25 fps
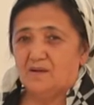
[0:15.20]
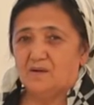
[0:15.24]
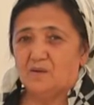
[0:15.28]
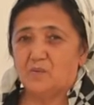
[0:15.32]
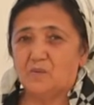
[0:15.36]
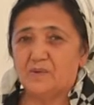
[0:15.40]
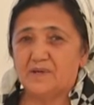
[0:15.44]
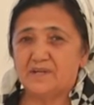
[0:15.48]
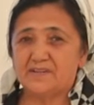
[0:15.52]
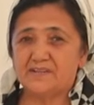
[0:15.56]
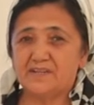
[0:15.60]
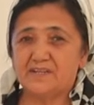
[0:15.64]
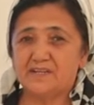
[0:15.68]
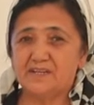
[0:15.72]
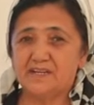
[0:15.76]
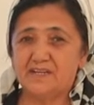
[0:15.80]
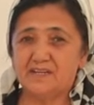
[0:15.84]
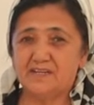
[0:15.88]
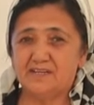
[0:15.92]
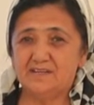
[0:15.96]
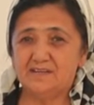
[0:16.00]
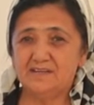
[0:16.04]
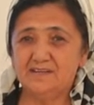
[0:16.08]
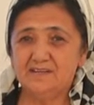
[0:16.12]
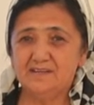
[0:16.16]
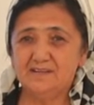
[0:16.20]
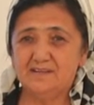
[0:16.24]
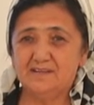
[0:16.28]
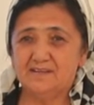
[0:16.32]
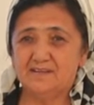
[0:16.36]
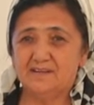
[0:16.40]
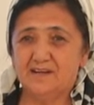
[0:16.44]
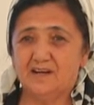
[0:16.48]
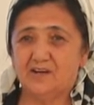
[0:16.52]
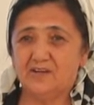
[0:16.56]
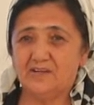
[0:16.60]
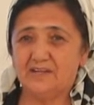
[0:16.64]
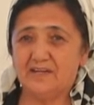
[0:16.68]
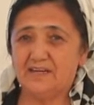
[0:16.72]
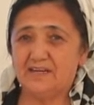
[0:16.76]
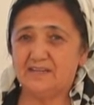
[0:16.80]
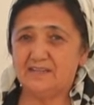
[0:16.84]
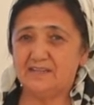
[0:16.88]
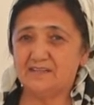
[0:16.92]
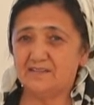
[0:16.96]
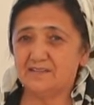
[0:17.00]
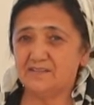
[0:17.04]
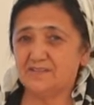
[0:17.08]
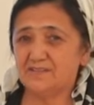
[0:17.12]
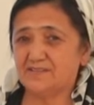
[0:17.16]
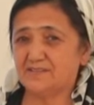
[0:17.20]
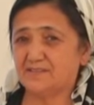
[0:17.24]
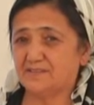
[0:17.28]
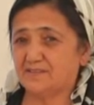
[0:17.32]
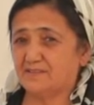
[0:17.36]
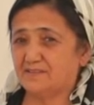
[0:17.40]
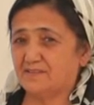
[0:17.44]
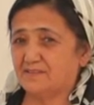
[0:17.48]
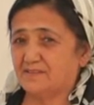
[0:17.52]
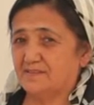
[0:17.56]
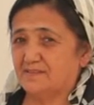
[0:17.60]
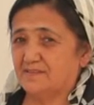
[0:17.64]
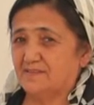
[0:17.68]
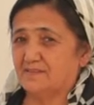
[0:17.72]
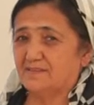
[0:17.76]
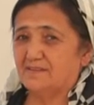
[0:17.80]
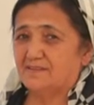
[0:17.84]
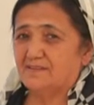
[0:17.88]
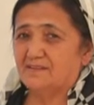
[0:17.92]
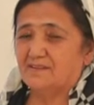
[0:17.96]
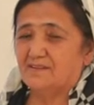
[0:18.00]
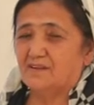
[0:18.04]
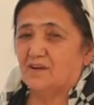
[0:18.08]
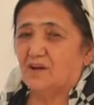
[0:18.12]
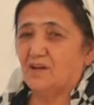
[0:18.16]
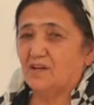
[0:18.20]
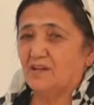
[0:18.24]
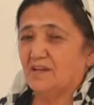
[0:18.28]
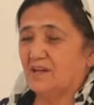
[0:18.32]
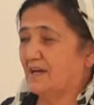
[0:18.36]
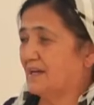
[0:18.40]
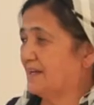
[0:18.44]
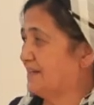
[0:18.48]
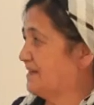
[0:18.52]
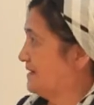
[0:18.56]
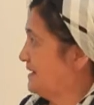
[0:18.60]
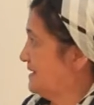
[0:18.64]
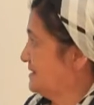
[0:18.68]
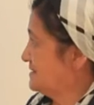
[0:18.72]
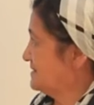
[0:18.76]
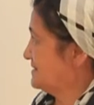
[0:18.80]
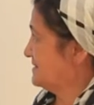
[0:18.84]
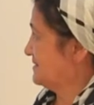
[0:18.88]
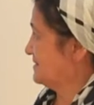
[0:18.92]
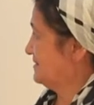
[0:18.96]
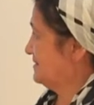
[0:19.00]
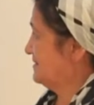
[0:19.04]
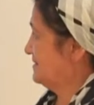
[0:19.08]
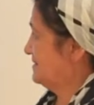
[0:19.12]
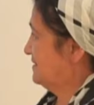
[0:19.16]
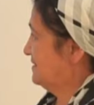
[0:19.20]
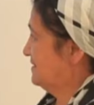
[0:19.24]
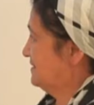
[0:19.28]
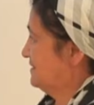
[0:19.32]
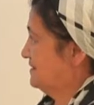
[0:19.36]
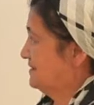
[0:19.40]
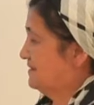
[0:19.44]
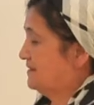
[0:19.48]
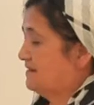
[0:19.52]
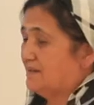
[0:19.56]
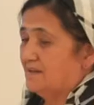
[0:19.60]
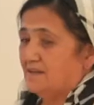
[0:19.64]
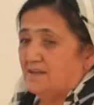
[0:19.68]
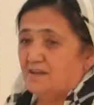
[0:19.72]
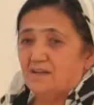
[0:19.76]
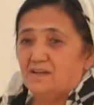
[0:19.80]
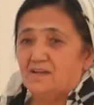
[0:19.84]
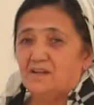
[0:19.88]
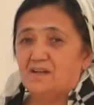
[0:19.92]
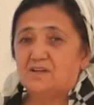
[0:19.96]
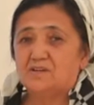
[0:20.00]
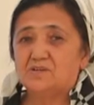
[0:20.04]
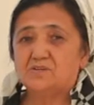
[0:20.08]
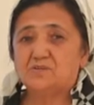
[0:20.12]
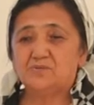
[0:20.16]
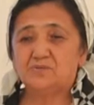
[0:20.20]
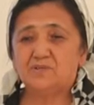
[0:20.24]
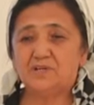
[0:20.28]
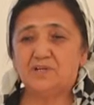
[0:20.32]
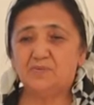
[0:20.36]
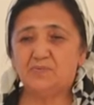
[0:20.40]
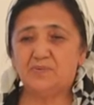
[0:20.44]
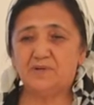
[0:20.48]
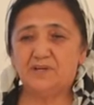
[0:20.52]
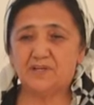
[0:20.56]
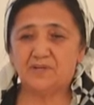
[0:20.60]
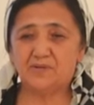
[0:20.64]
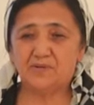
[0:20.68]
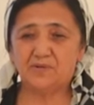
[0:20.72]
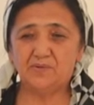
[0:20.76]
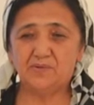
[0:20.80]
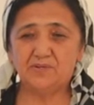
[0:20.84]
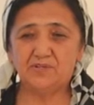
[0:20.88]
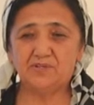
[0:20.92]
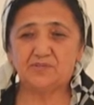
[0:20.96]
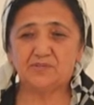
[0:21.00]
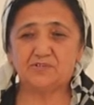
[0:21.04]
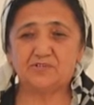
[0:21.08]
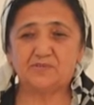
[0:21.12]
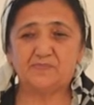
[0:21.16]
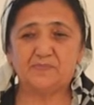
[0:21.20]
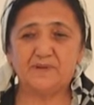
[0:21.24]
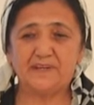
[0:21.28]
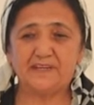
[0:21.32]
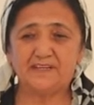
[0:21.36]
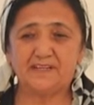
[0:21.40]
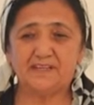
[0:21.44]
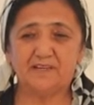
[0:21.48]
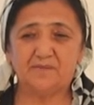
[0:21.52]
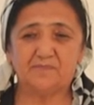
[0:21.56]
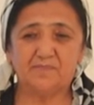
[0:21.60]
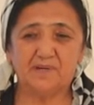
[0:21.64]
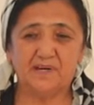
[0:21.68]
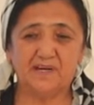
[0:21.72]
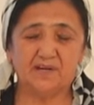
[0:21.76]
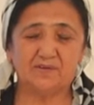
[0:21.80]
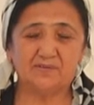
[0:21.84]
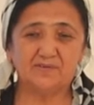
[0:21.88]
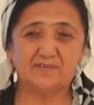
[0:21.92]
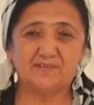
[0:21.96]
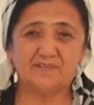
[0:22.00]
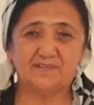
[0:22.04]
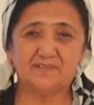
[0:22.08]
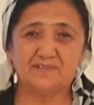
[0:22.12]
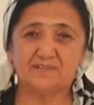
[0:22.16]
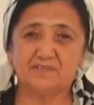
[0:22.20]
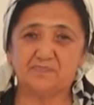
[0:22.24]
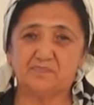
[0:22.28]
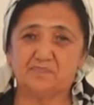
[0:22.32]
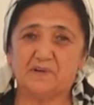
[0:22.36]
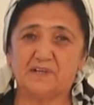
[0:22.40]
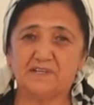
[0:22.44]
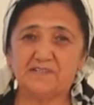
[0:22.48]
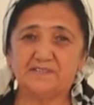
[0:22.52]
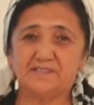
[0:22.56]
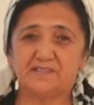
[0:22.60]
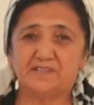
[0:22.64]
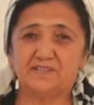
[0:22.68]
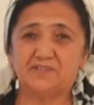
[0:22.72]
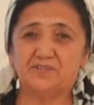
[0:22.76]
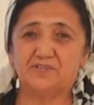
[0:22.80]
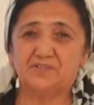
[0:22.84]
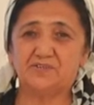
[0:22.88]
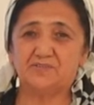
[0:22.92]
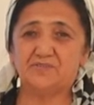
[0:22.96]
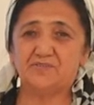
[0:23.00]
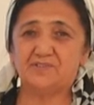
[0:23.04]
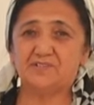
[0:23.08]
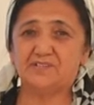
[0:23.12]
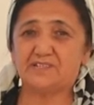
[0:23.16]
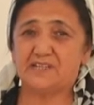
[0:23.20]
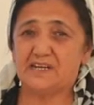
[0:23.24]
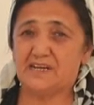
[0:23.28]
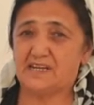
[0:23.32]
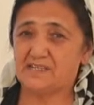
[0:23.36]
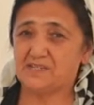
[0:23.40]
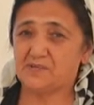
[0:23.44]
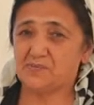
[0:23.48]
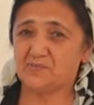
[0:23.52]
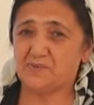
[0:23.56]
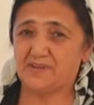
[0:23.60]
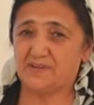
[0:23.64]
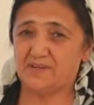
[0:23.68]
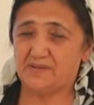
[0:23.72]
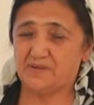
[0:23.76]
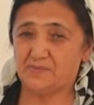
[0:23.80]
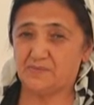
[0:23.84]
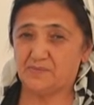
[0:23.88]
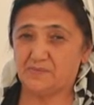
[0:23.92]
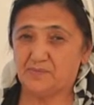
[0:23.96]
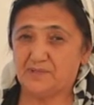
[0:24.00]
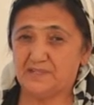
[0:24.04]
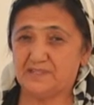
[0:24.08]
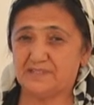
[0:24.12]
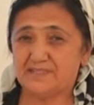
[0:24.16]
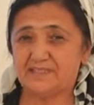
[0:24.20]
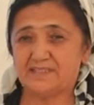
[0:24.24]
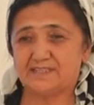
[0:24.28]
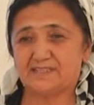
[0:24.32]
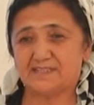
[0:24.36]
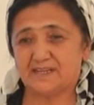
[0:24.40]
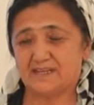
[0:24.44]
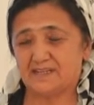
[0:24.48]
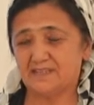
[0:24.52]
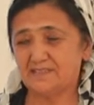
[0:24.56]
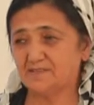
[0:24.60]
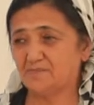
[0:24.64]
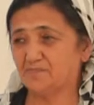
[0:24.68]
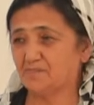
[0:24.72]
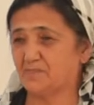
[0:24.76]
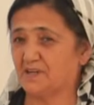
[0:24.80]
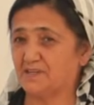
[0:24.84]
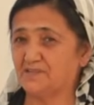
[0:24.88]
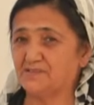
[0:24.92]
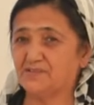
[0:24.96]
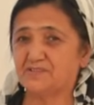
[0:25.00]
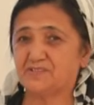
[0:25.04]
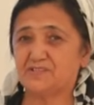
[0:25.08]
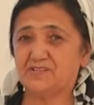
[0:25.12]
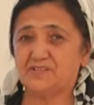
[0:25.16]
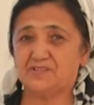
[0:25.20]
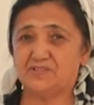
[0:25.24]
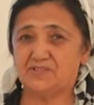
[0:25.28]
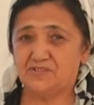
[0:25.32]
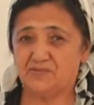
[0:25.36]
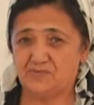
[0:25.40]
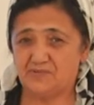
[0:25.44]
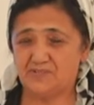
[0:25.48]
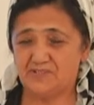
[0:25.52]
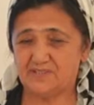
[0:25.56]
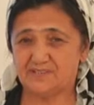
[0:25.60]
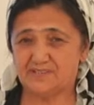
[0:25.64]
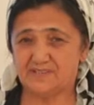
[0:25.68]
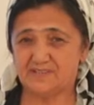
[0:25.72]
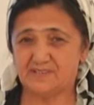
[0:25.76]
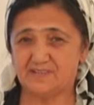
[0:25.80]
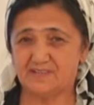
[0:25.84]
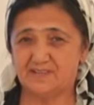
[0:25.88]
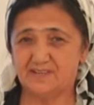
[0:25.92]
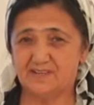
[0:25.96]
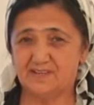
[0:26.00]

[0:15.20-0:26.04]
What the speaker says: We're again on English online lesson. Today we are going to speak about the past continuous tense with you. We'll discuss past continuous.